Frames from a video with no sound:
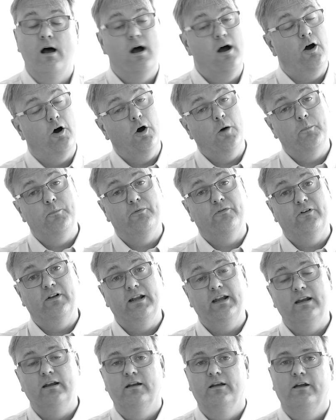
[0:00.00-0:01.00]

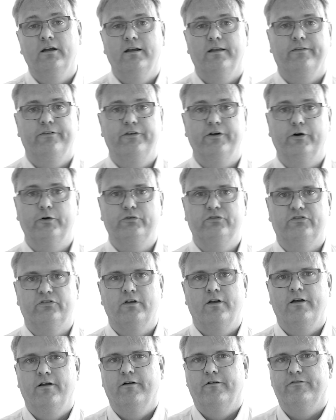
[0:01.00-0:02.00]
hopefully
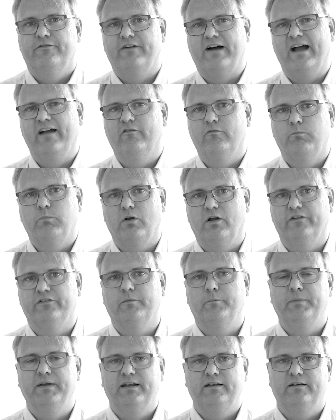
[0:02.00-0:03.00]
those
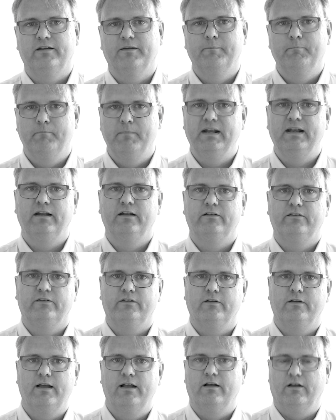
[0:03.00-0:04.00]
5+
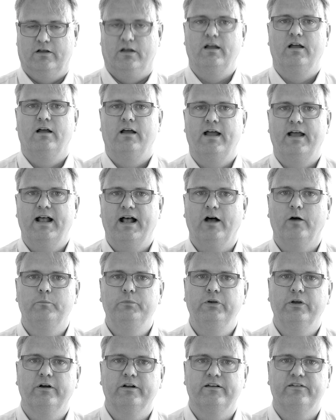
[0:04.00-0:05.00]
minutes help
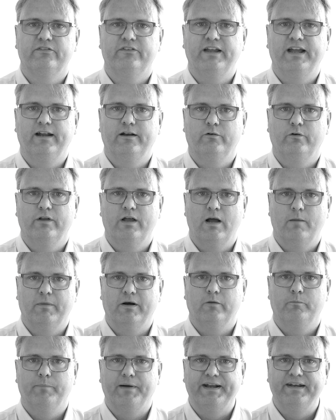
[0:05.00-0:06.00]
you understand
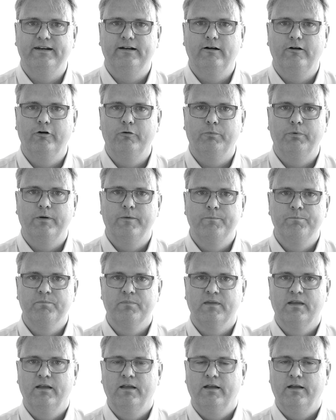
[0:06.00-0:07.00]
about binding loop.
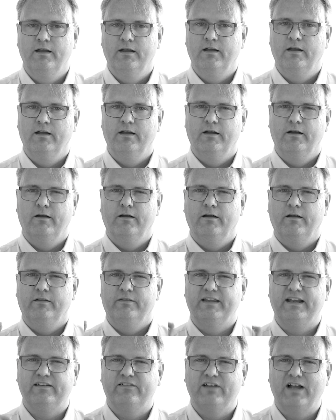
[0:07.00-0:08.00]

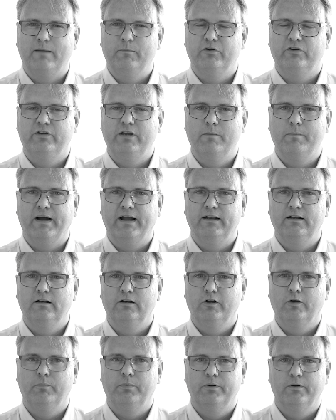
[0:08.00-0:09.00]
Next time you see a binding
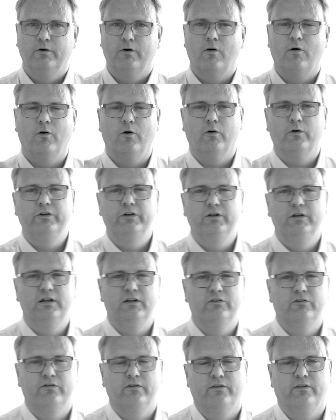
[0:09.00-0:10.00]
loop, all you
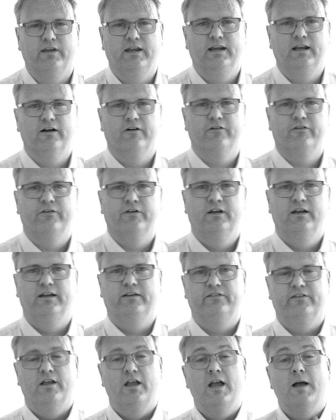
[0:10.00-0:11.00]
need to think of
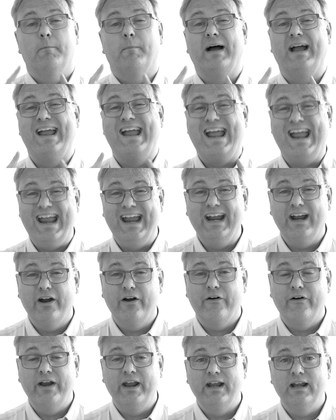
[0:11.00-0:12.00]
is my
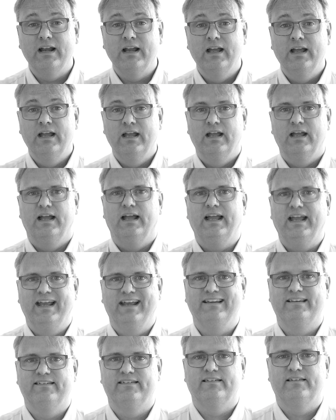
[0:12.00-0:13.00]
anchoring
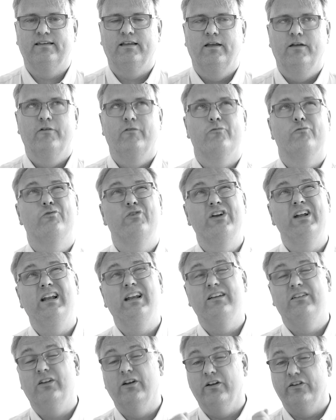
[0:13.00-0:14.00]
is
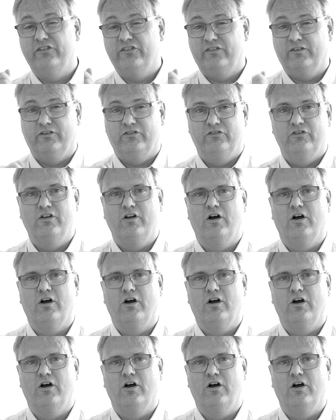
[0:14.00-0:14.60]
really just